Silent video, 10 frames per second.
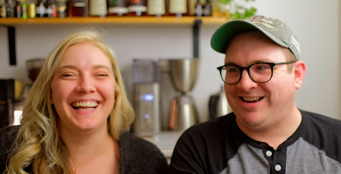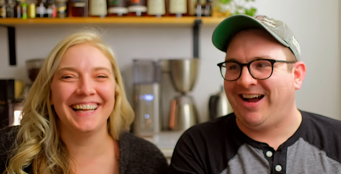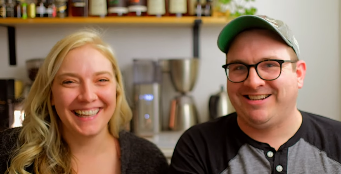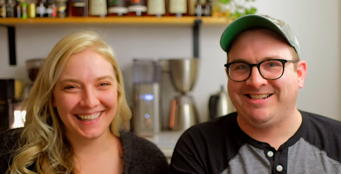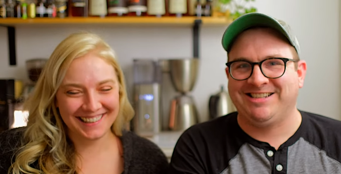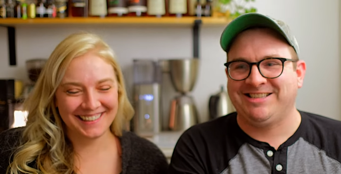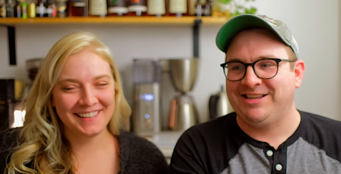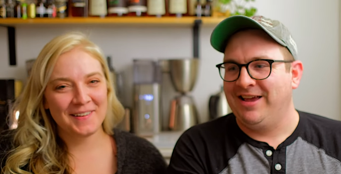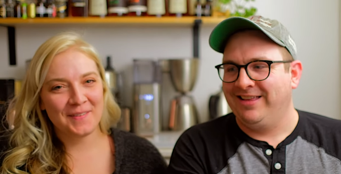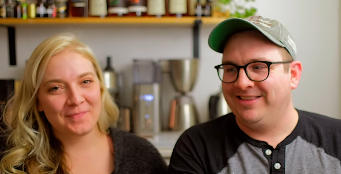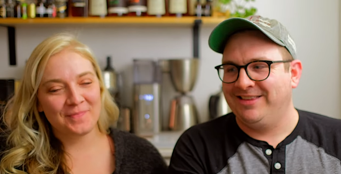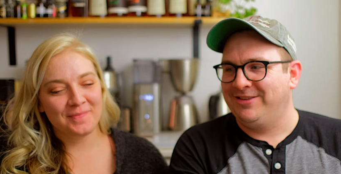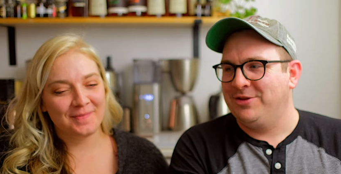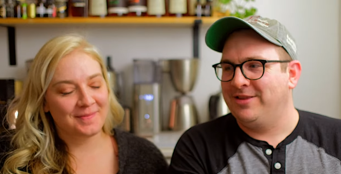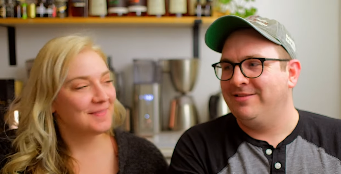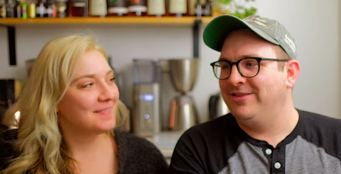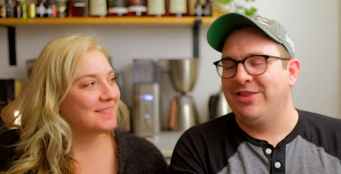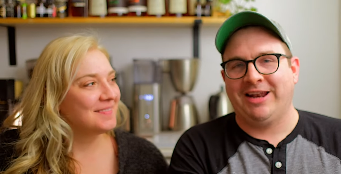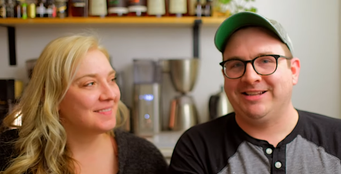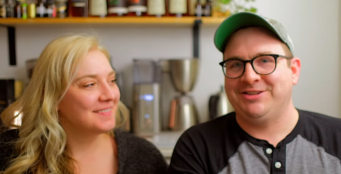Speaker 1: scotches,
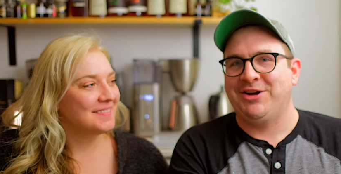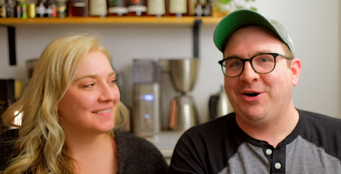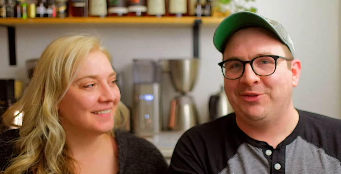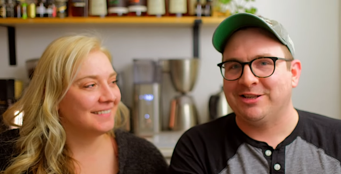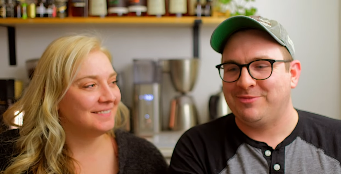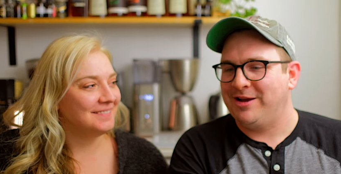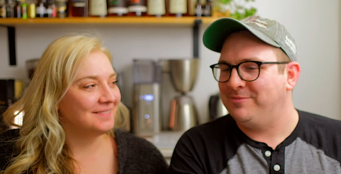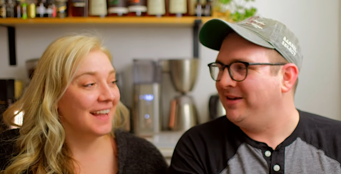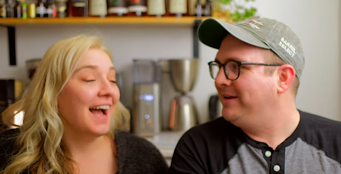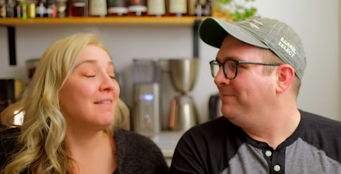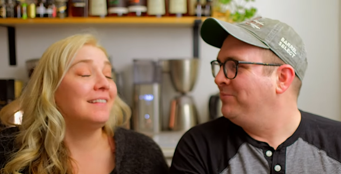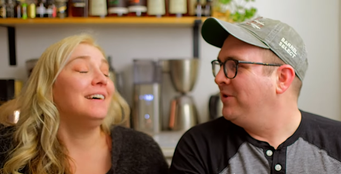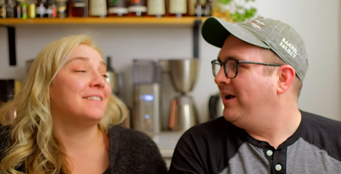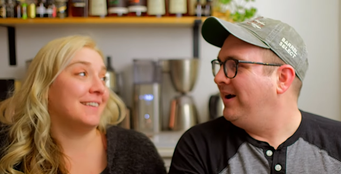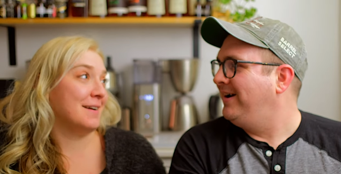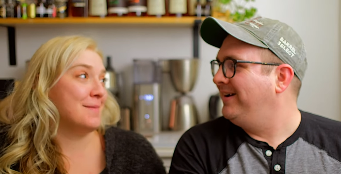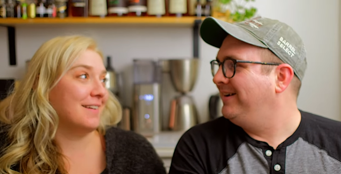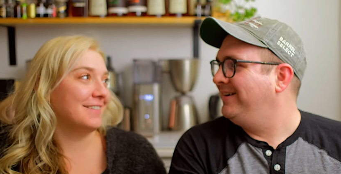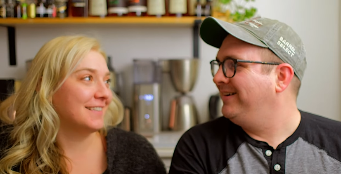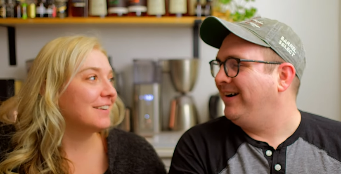let us know. This might be I would
Speaker 2: love to talk
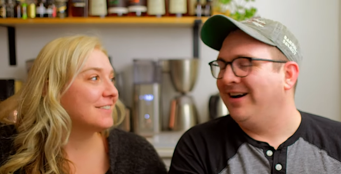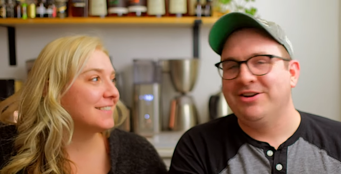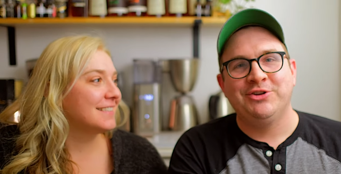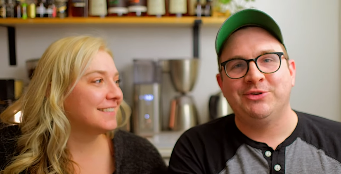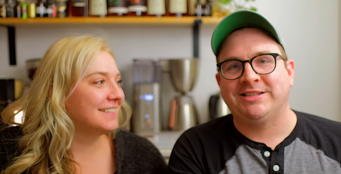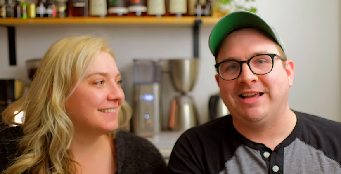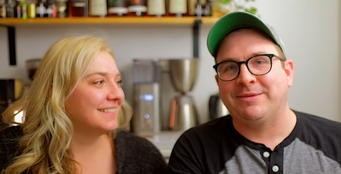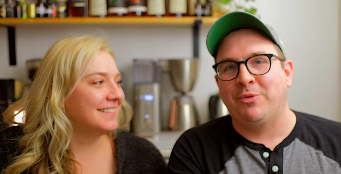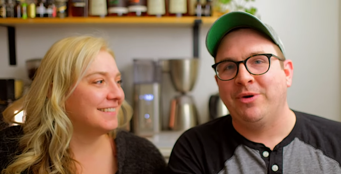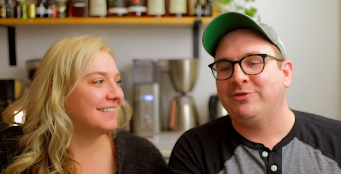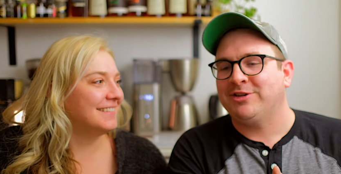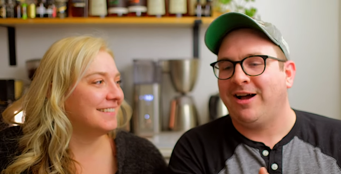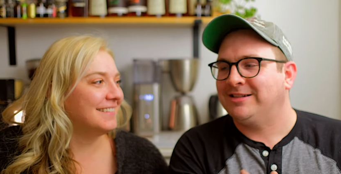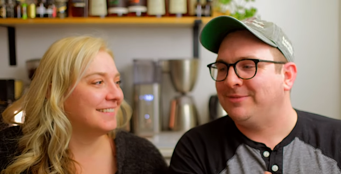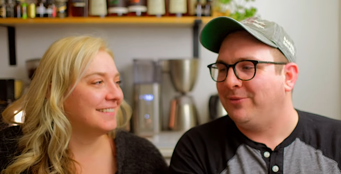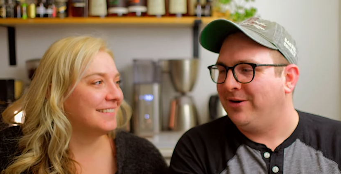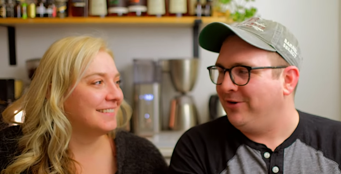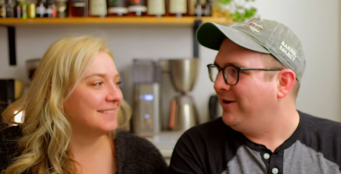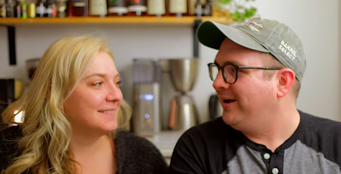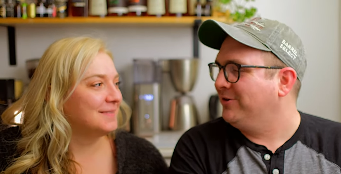about other scotches. a
Speaker 1: new segment. We've talked about
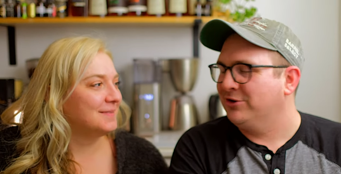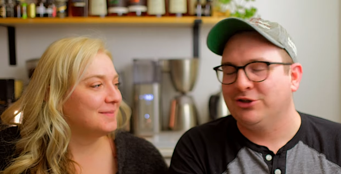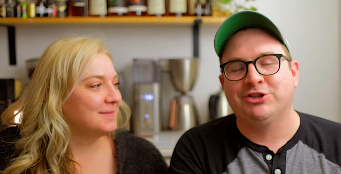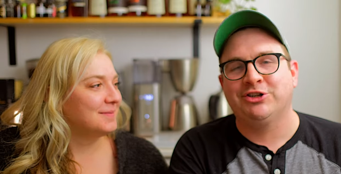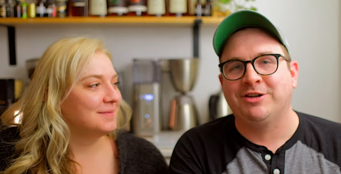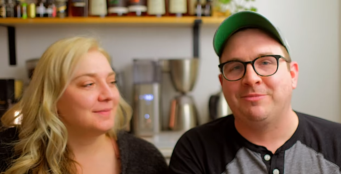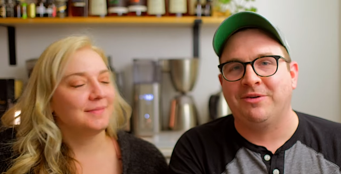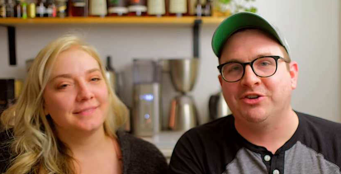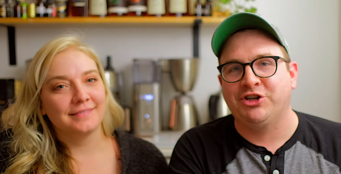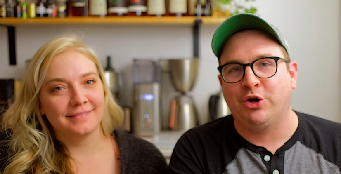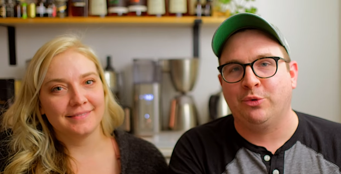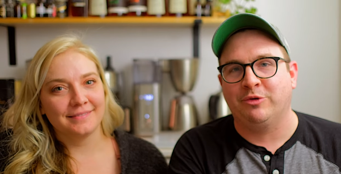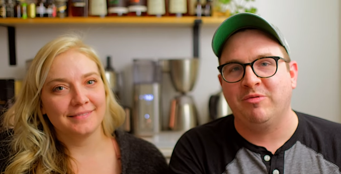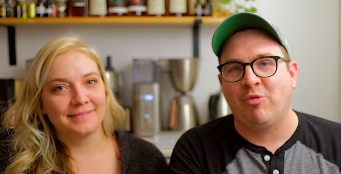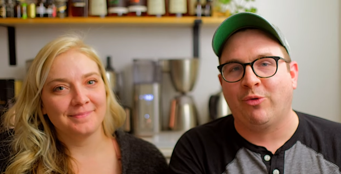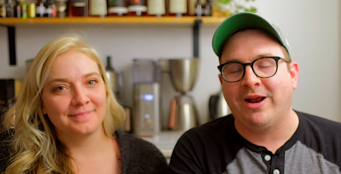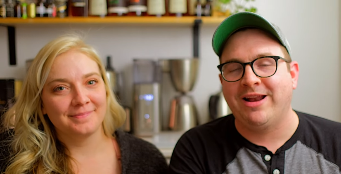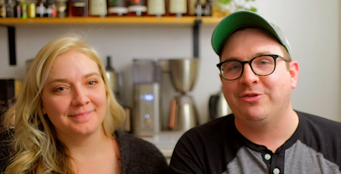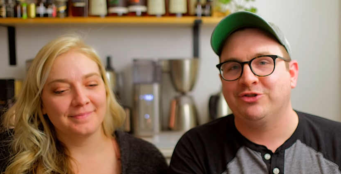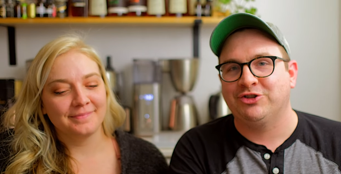whether or not Kristen should jump on the channel with me more. Right
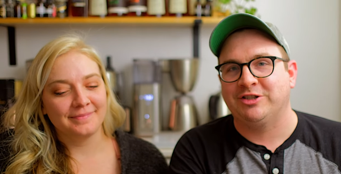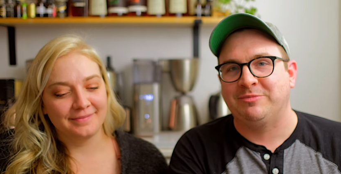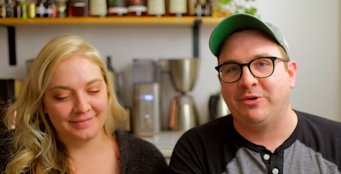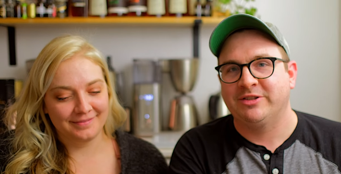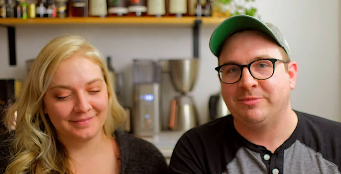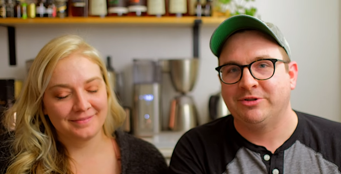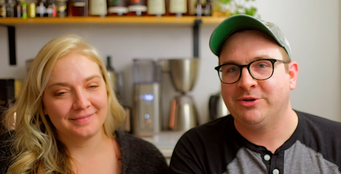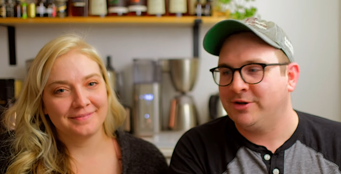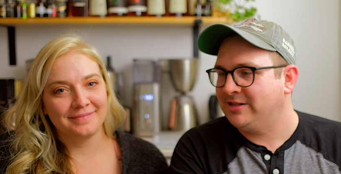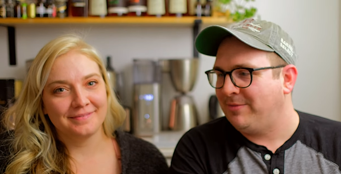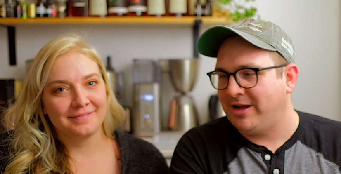now, this is just a bonus episode because I